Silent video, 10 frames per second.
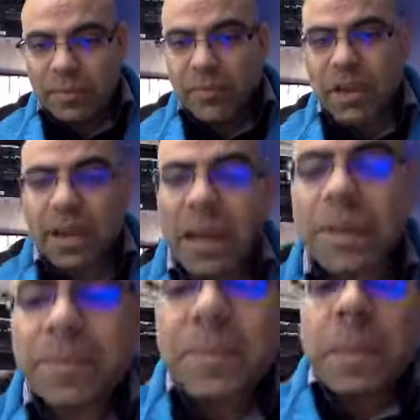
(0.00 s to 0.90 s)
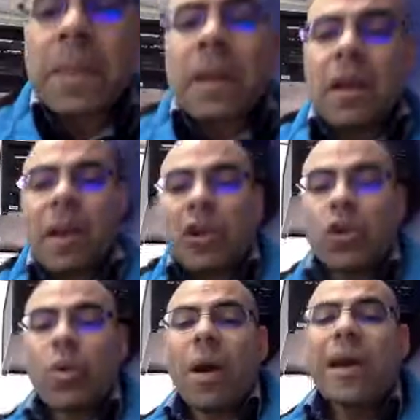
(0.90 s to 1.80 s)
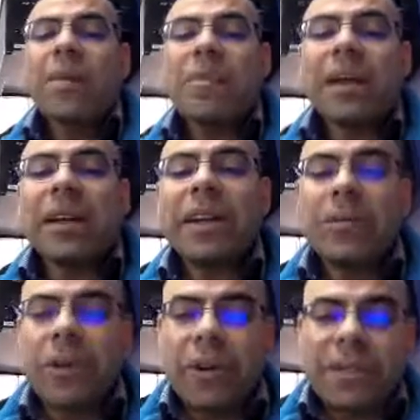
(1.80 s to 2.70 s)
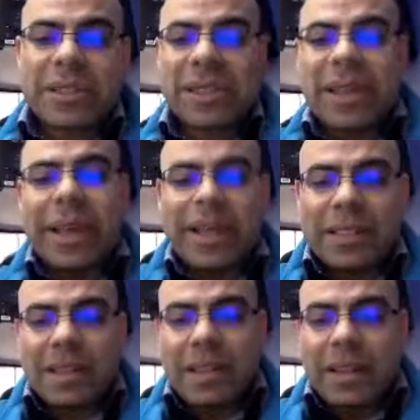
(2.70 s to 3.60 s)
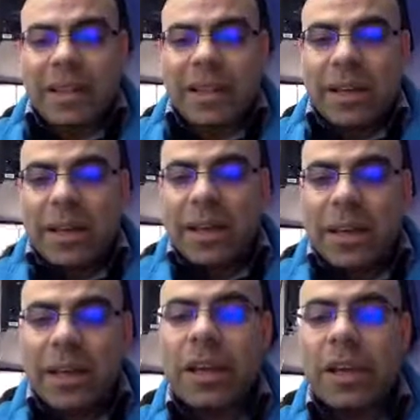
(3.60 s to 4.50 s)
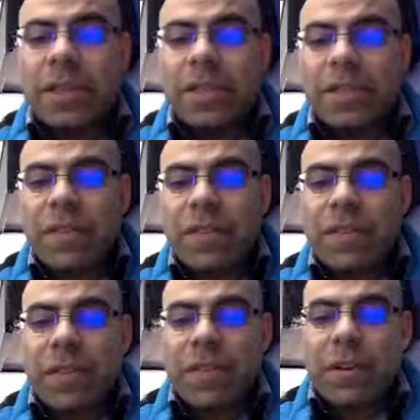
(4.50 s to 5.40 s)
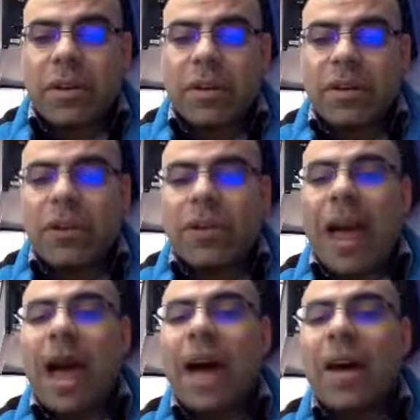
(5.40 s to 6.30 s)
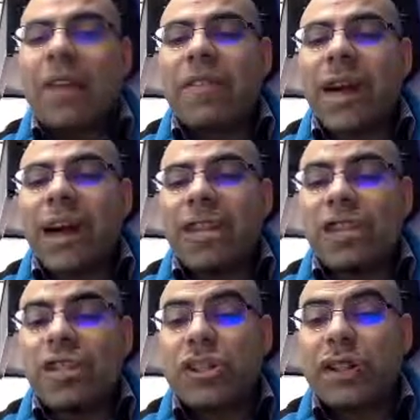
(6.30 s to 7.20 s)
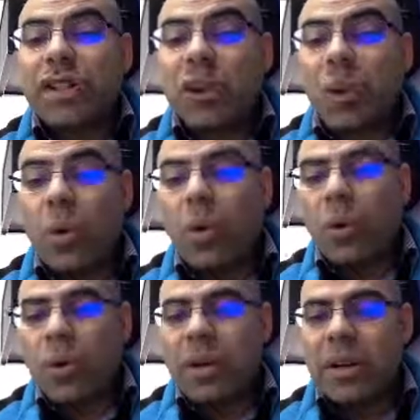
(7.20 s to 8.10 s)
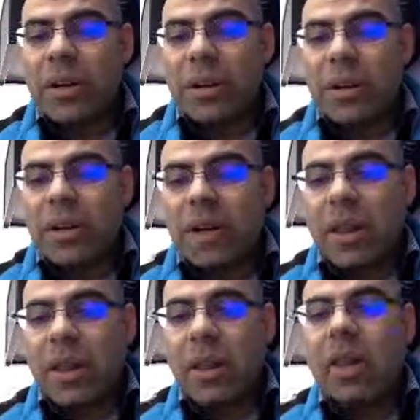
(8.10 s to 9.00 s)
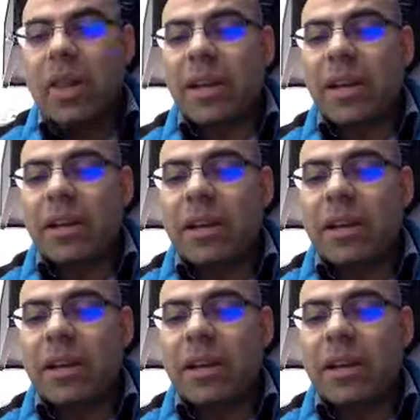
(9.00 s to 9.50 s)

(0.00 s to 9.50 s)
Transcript: Okay? The way a melody works is if you have a G chord, then